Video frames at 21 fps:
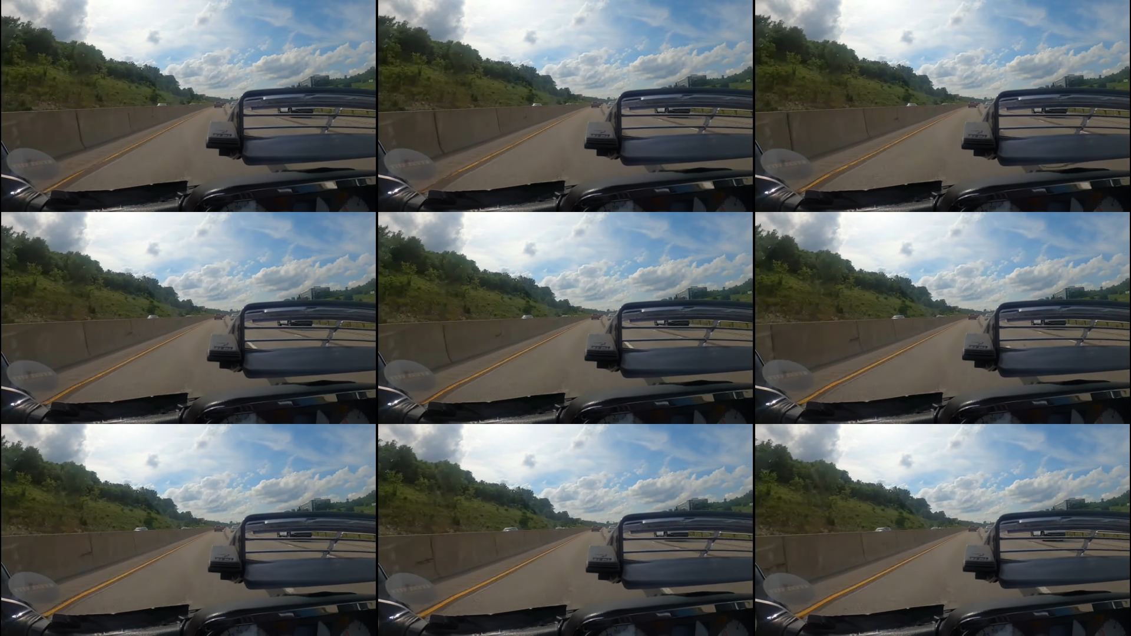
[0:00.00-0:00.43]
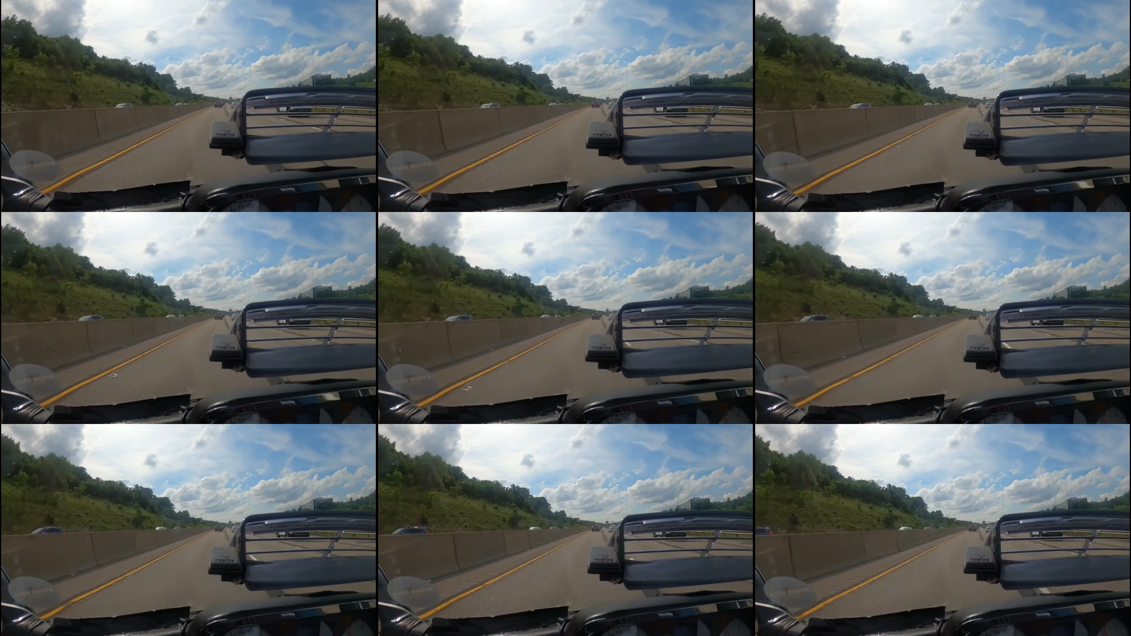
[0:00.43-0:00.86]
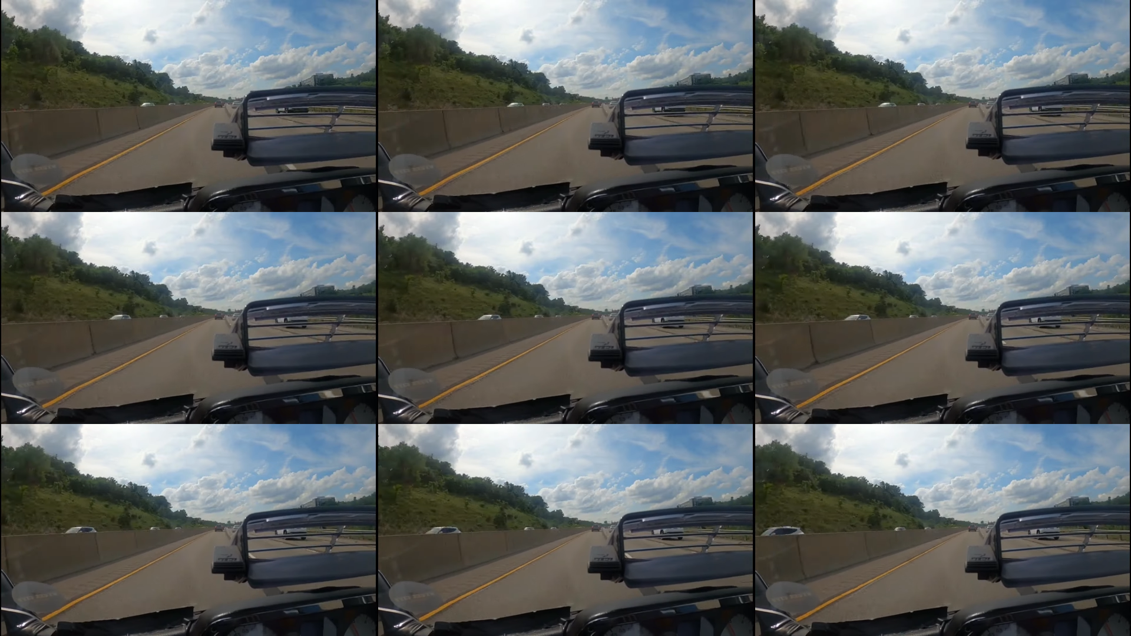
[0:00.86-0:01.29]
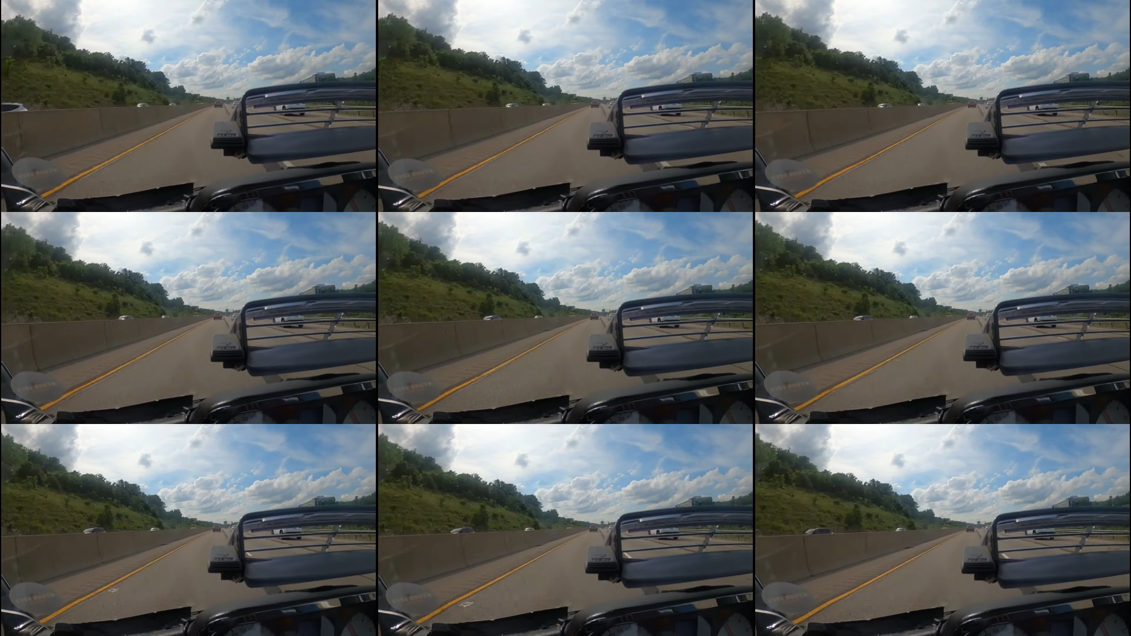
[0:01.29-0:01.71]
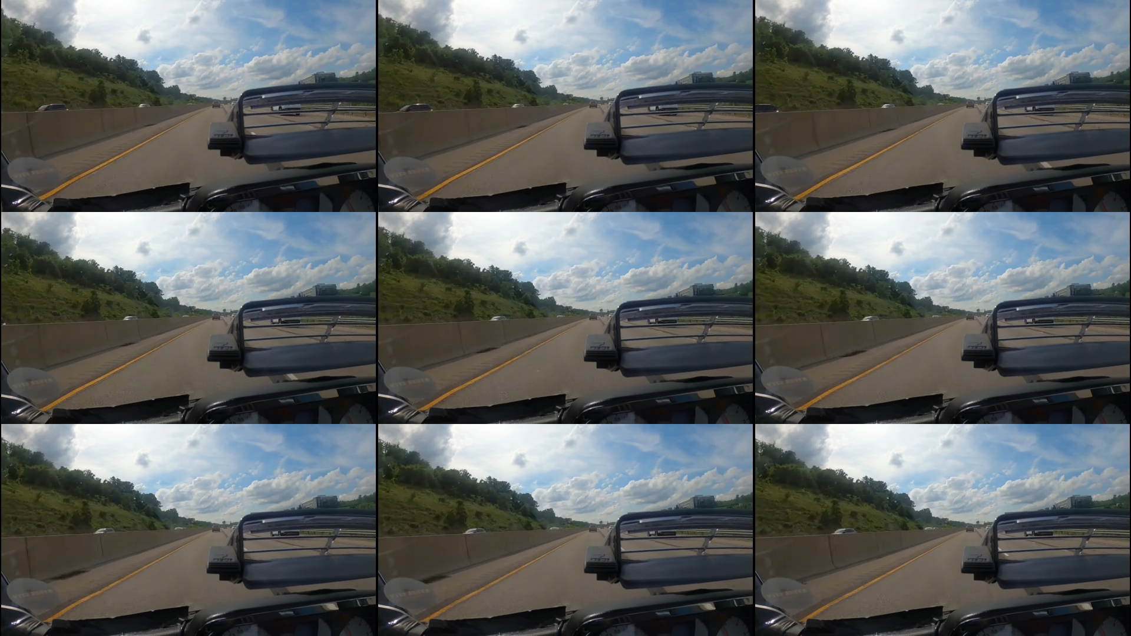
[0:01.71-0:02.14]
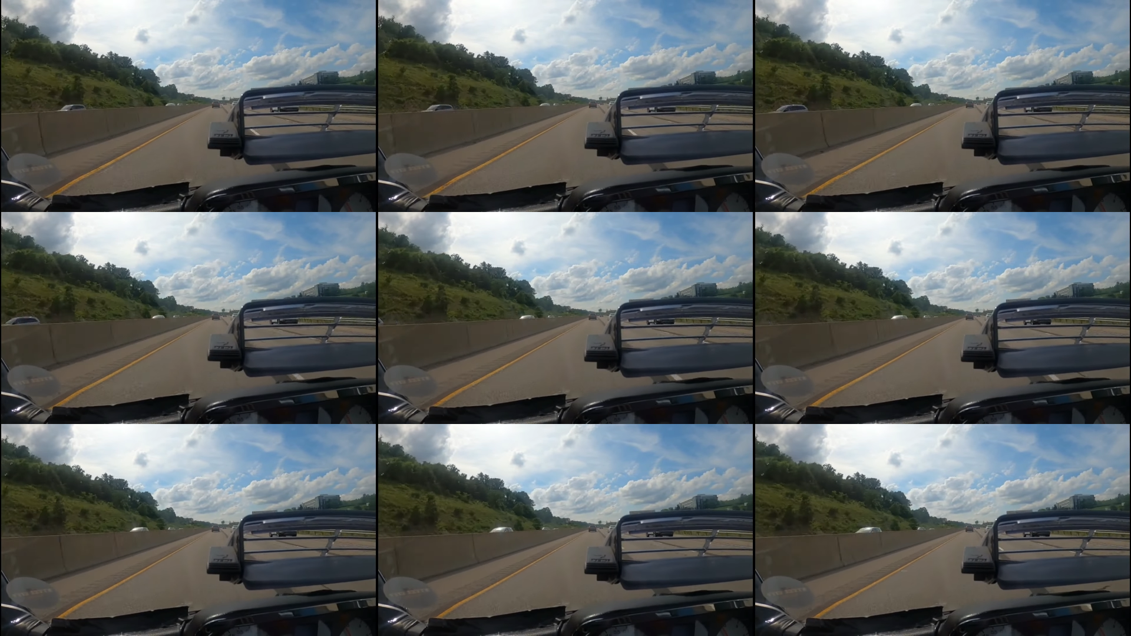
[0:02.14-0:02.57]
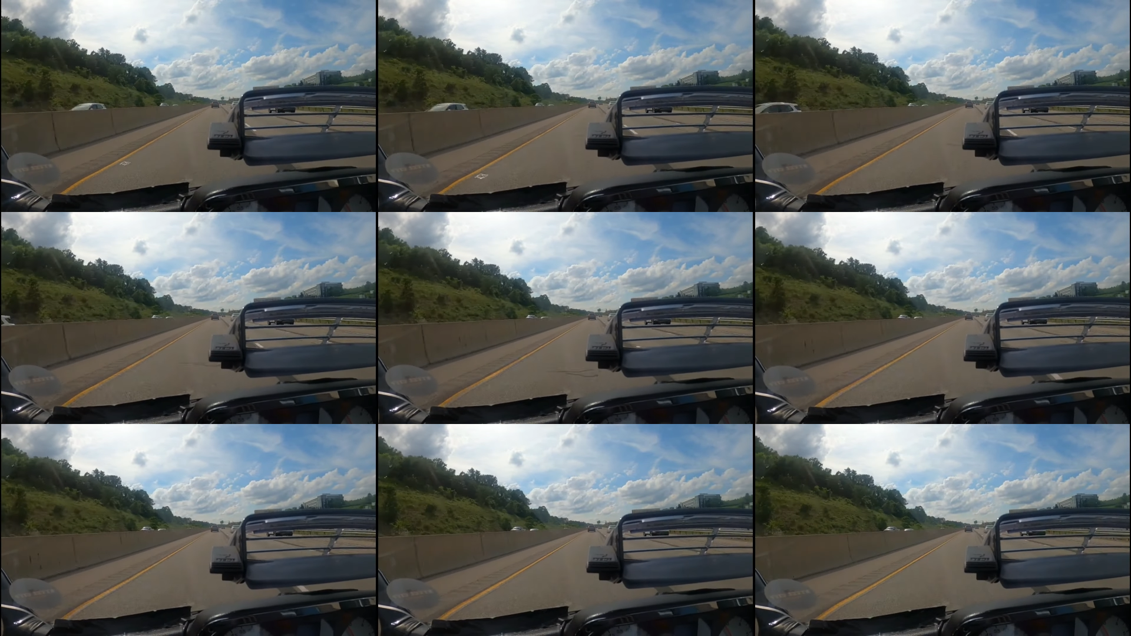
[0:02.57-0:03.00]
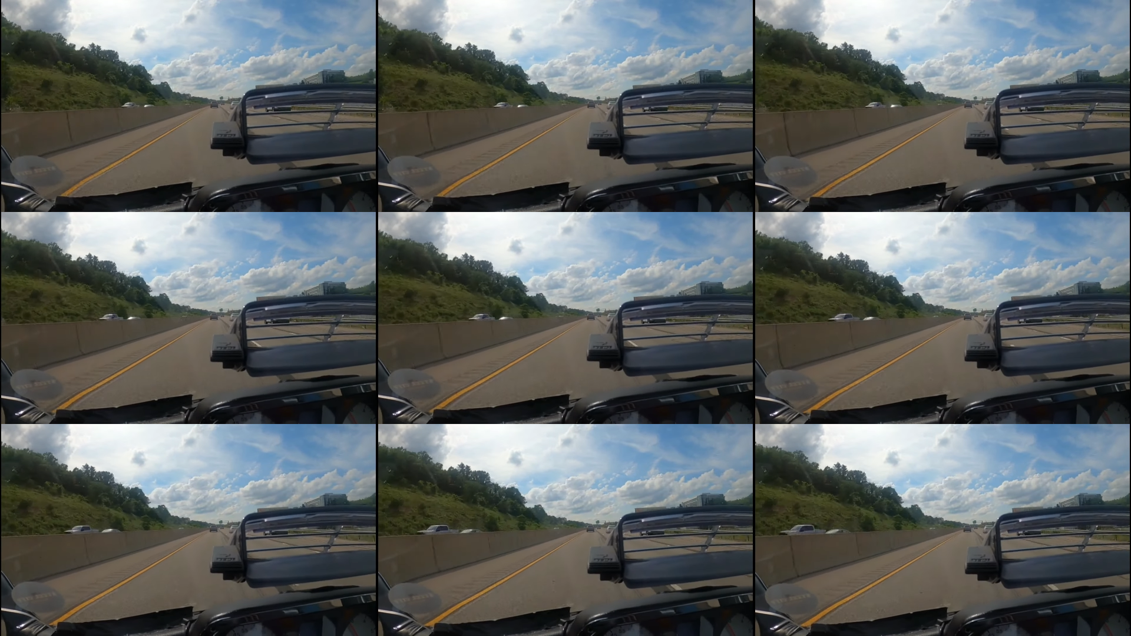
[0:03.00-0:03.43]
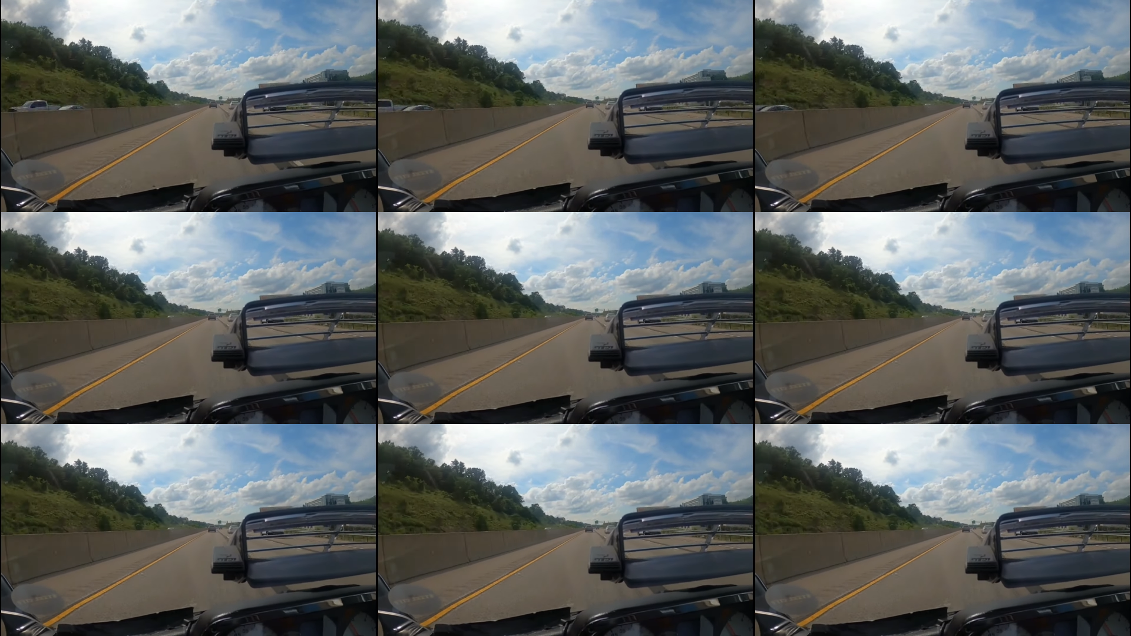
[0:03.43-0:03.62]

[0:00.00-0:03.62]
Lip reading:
Nobody's mouth can be seen.